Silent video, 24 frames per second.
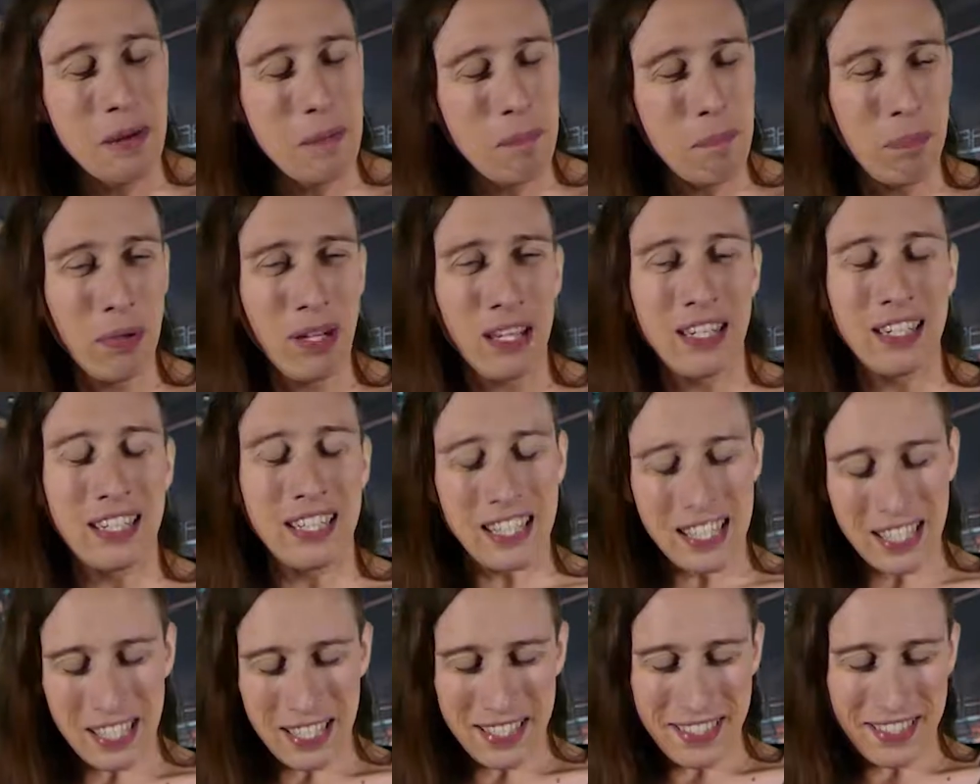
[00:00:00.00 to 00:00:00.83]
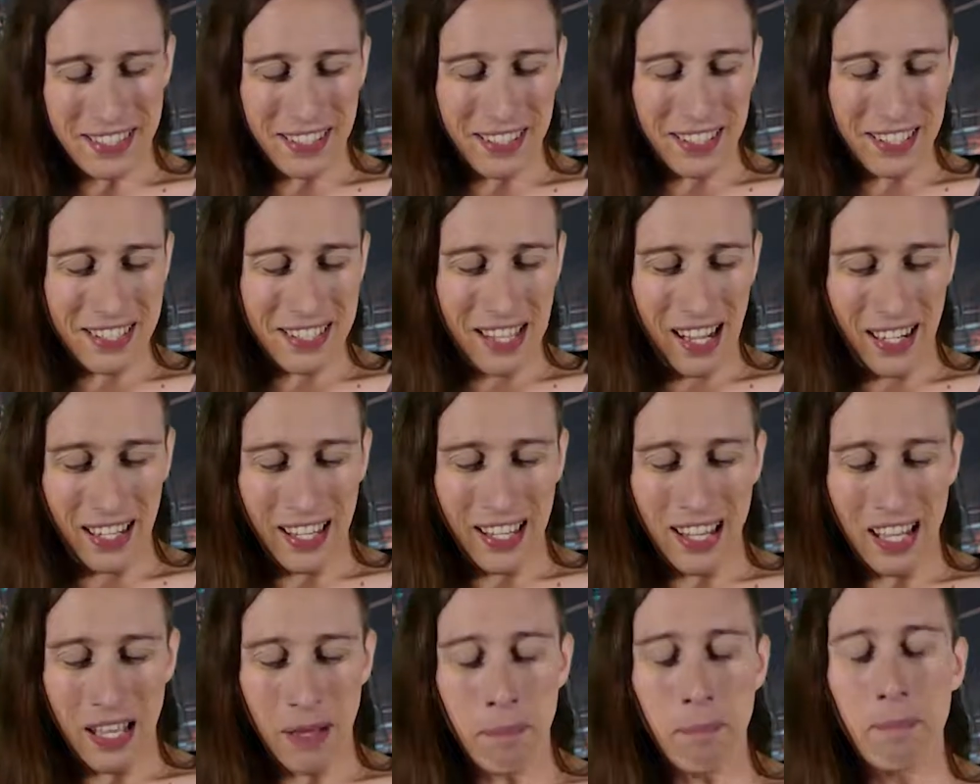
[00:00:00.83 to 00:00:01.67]
but he started
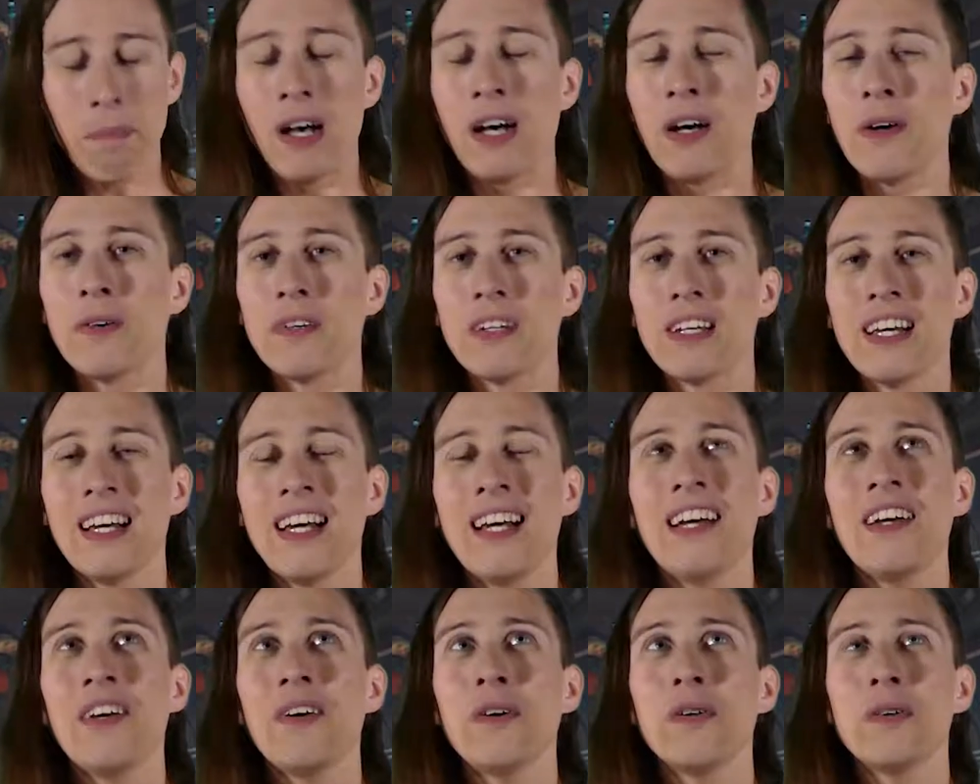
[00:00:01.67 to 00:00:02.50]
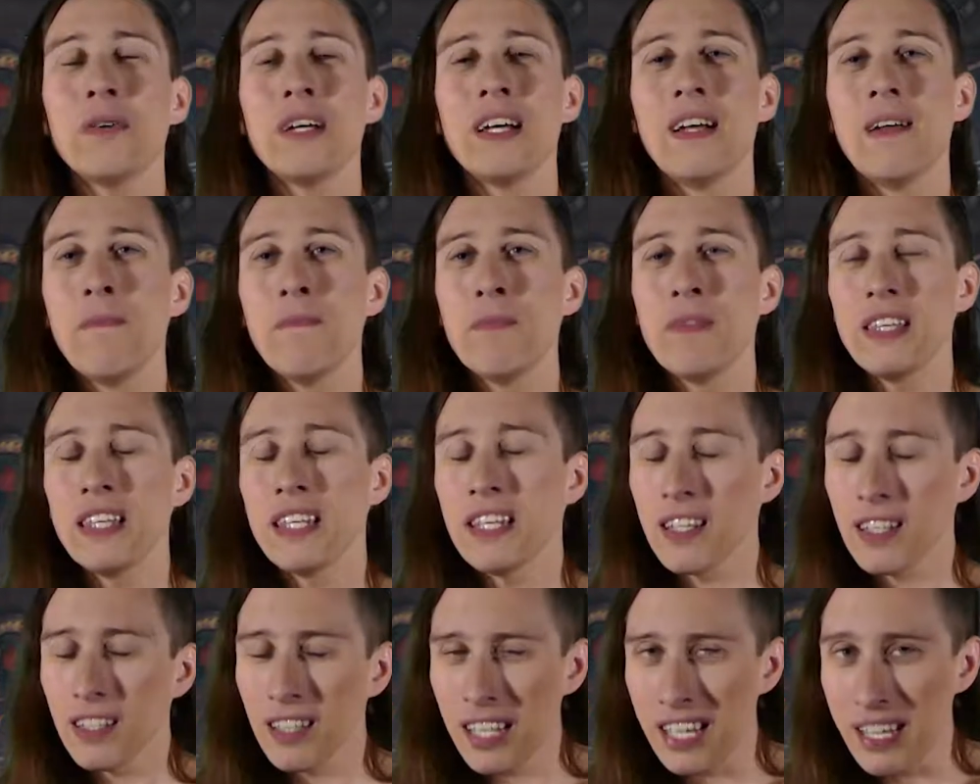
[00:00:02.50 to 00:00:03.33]
talking about how he
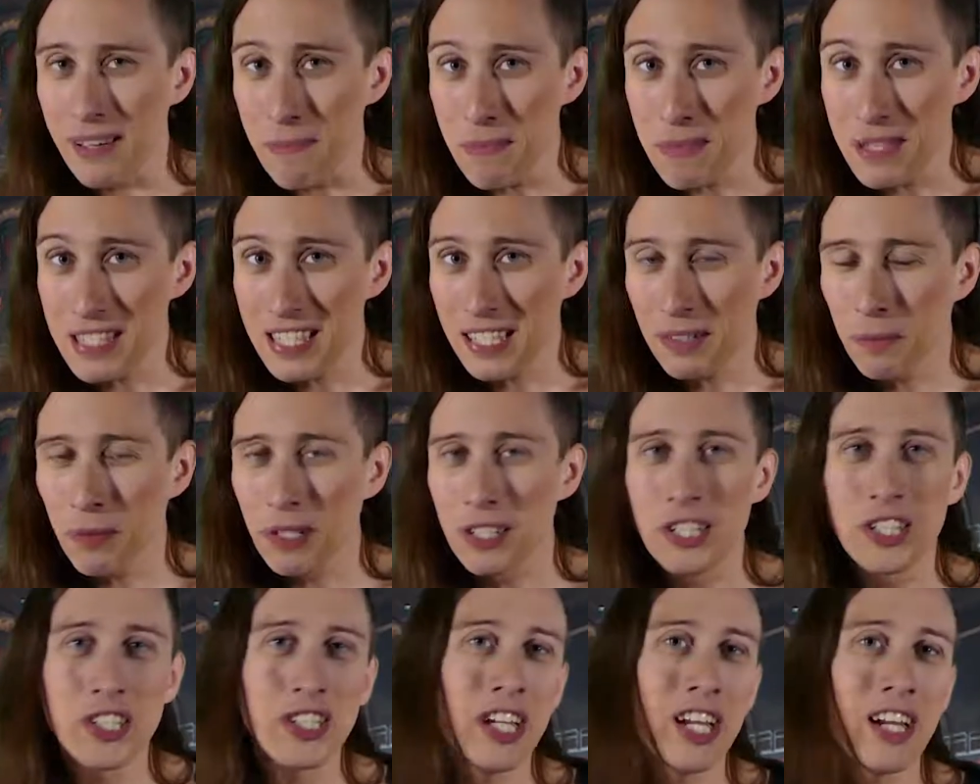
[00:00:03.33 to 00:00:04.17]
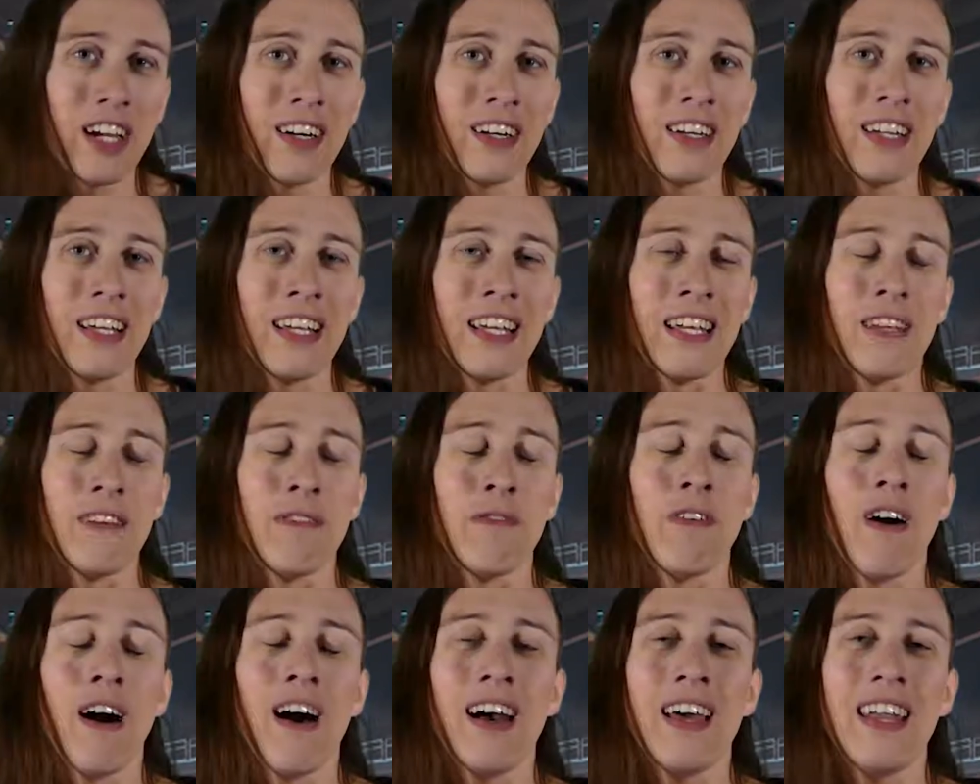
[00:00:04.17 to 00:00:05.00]
claims someone shared a
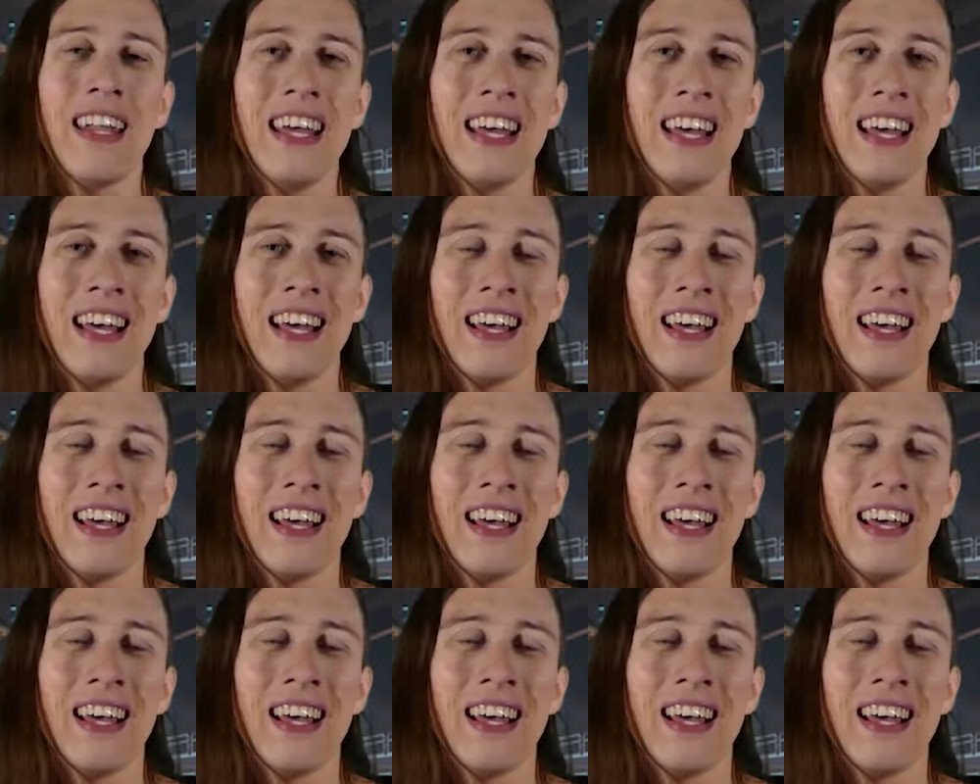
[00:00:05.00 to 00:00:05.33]
VOD